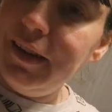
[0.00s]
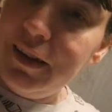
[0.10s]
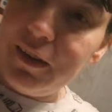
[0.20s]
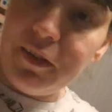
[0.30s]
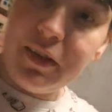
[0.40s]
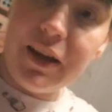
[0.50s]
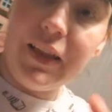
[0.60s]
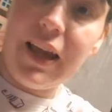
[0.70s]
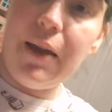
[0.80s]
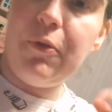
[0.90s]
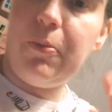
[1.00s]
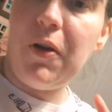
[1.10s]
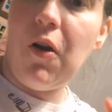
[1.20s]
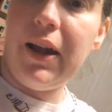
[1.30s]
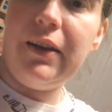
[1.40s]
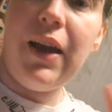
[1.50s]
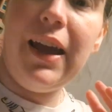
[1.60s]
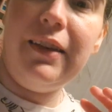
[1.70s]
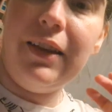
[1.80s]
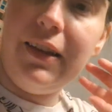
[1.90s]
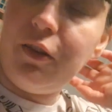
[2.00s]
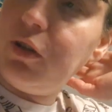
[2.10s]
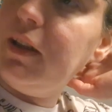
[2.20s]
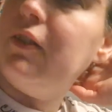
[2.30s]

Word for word: so say the camera's behind her head like literally